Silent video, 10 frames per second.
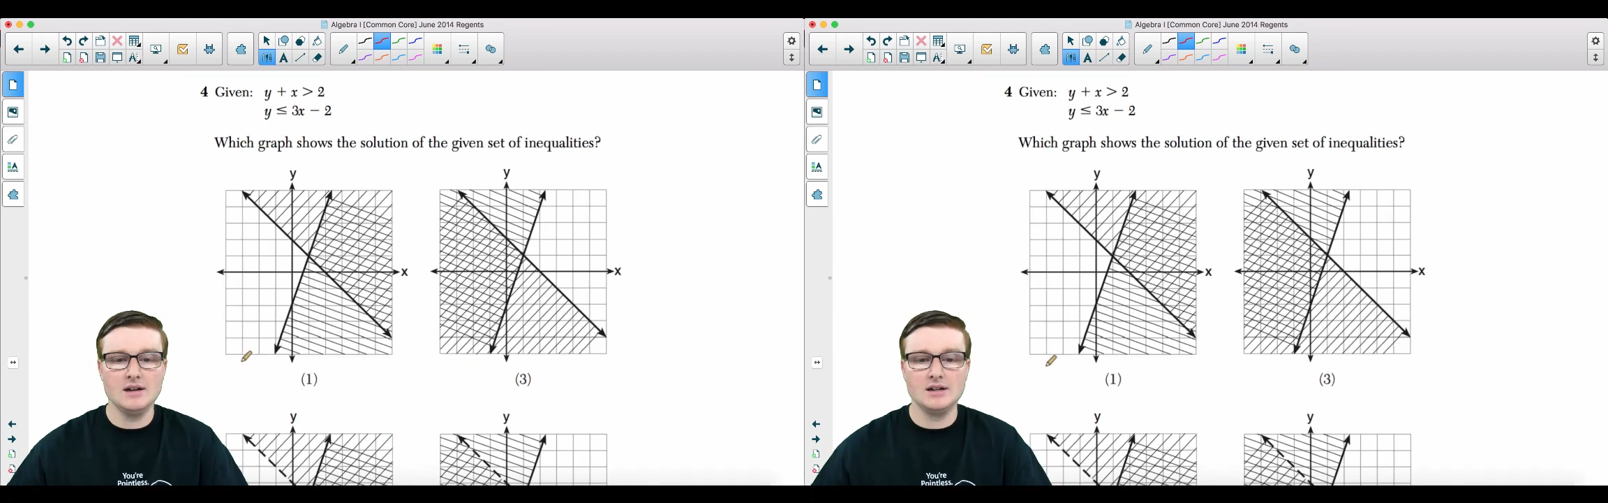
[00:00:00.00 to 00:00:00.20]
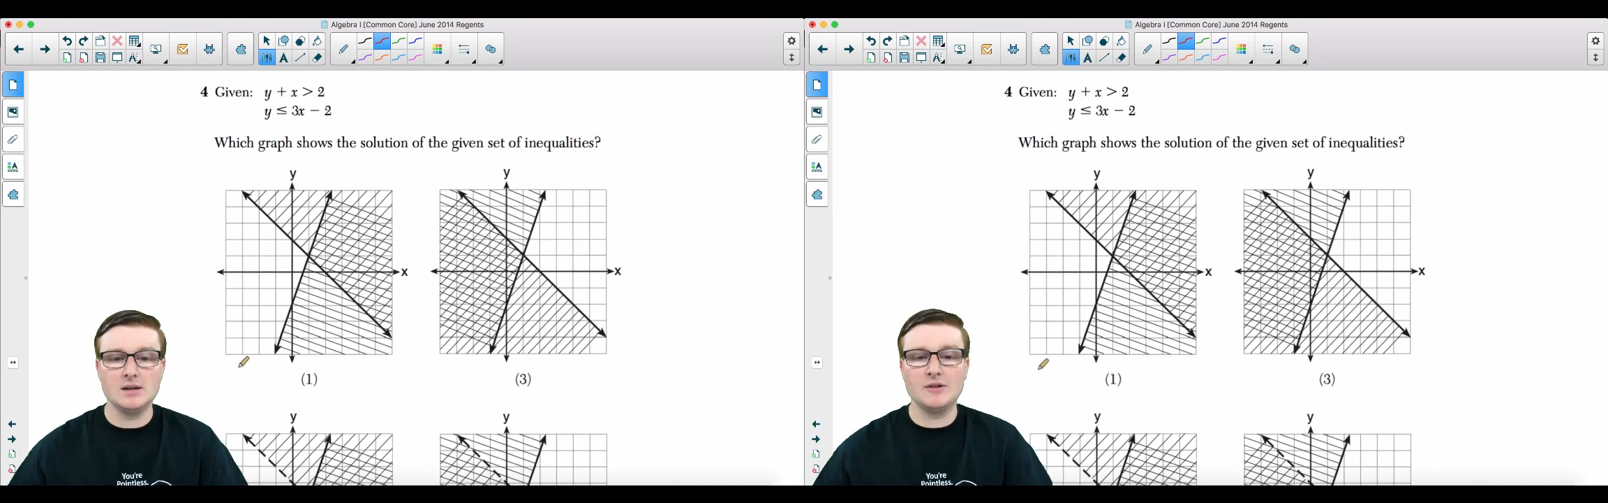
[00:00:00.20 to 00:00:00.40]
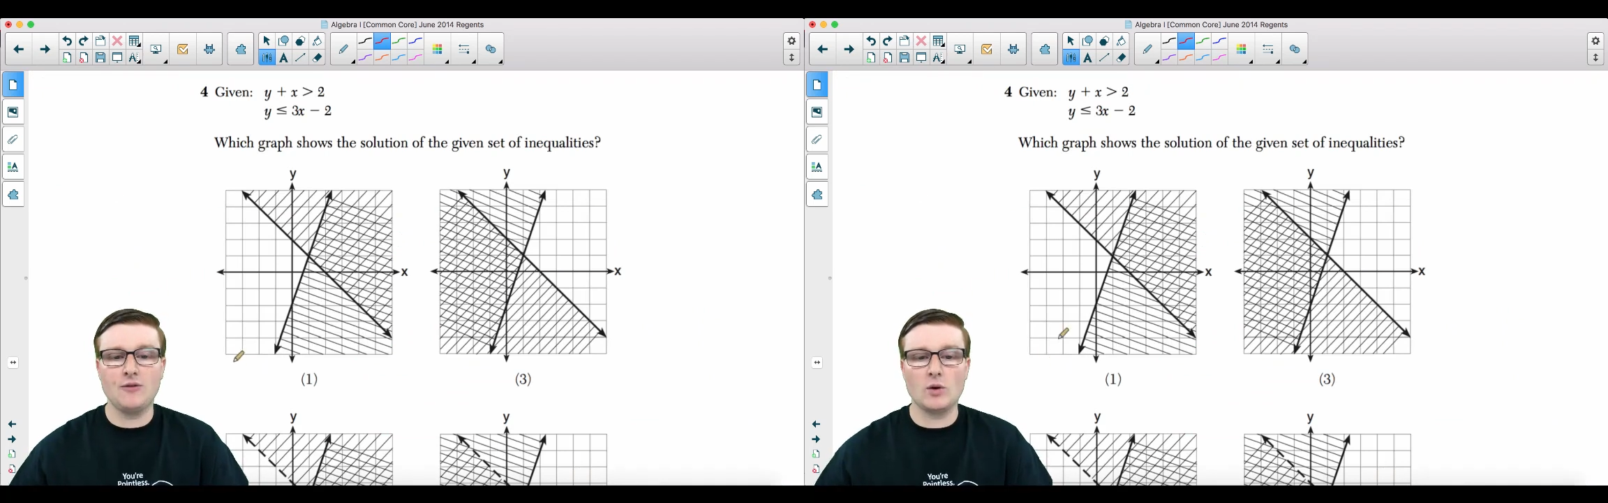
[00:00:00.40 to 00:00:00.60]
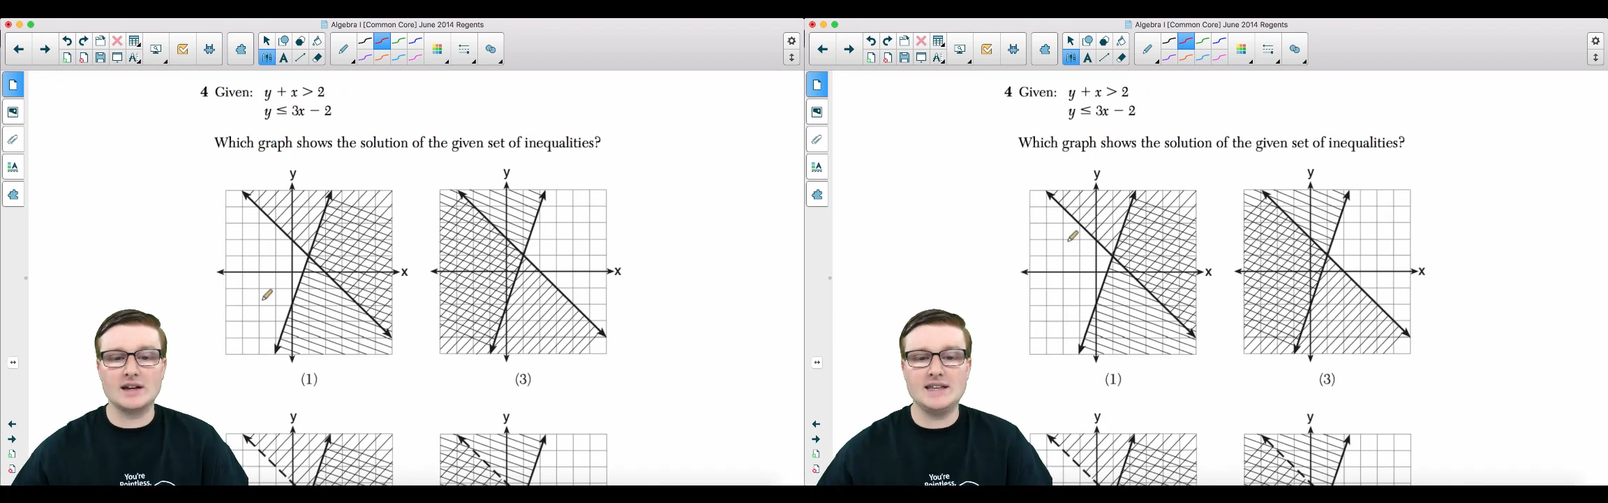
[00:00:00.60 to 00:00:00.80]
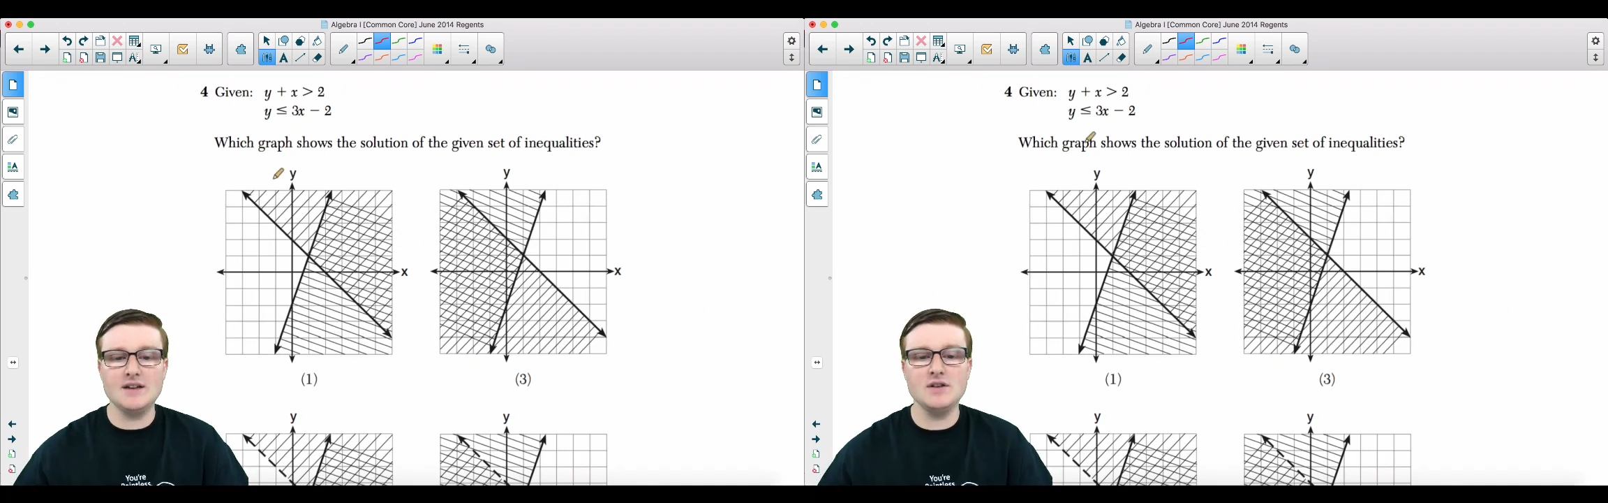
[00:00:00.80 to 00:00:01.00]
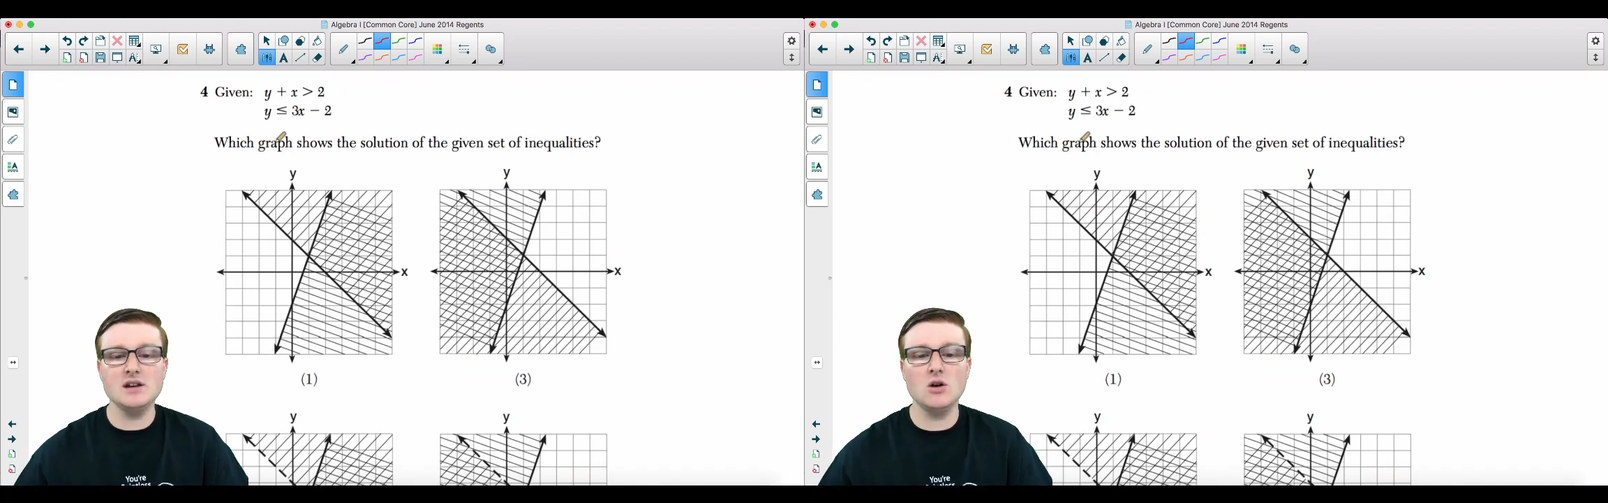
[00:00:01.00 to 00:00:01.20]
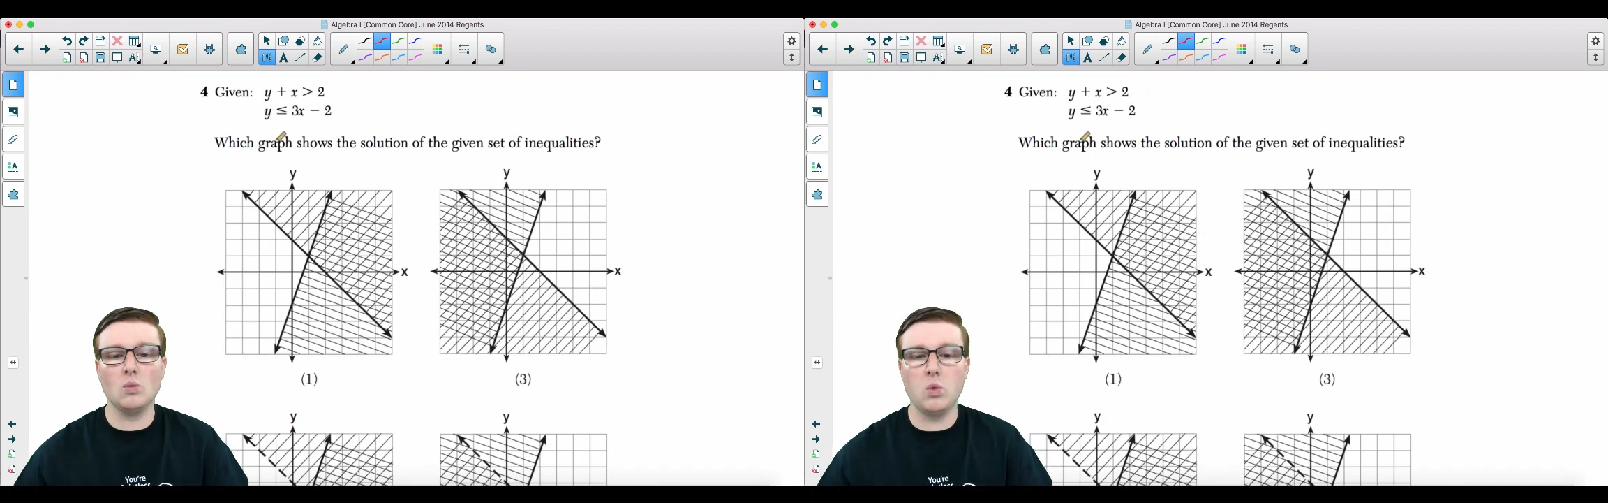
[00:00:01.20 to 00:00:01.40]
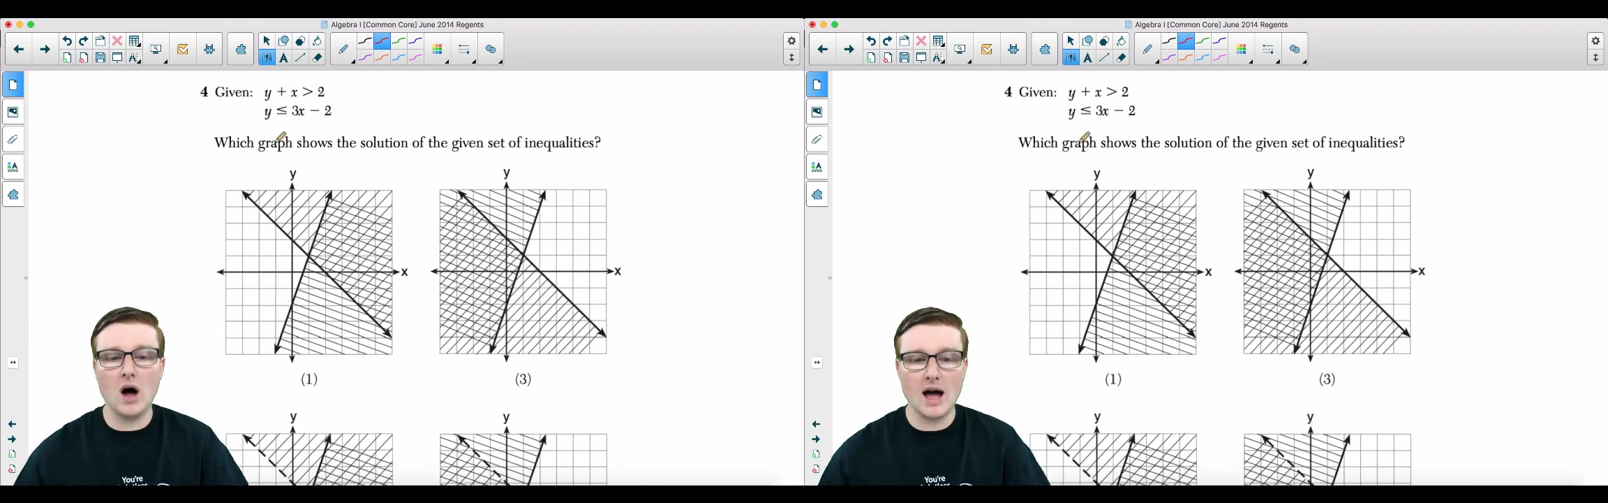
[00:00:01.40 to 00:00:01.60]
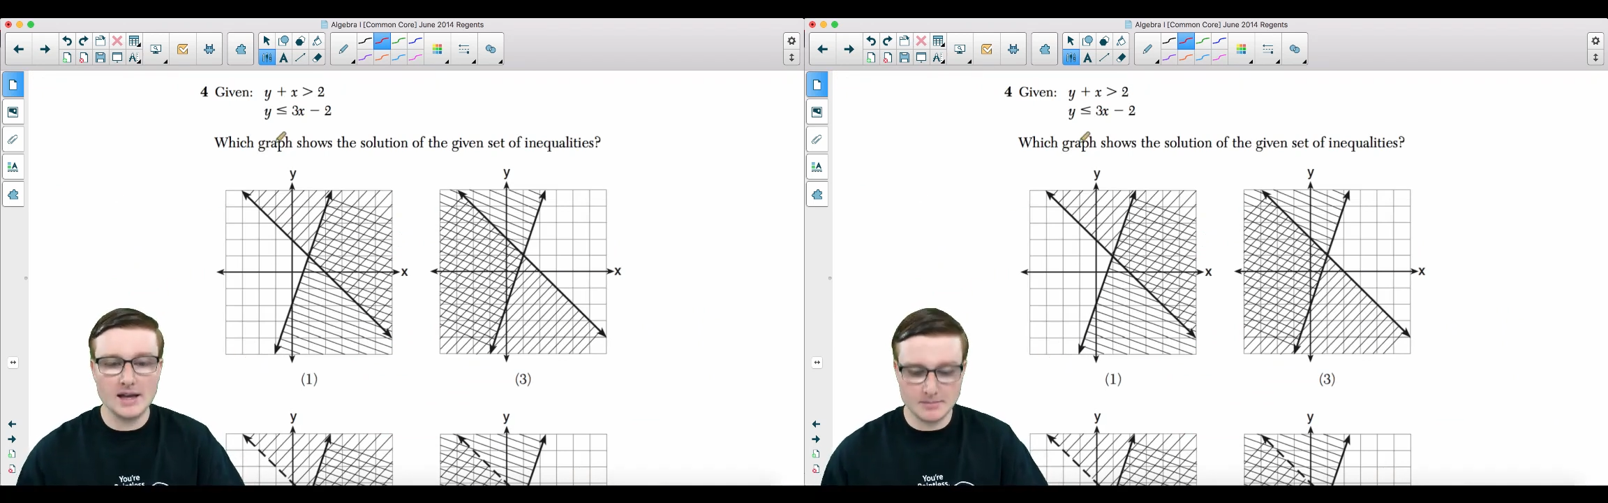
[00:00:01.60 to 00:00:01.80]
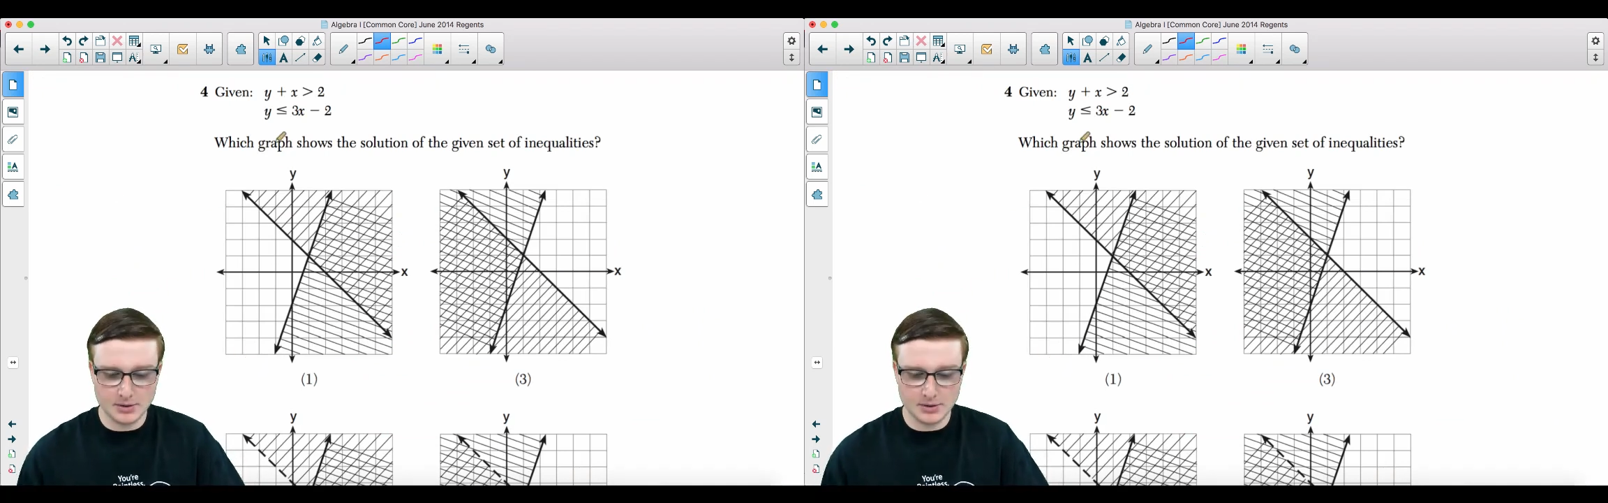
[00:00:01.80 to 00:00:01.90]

Number 4, given y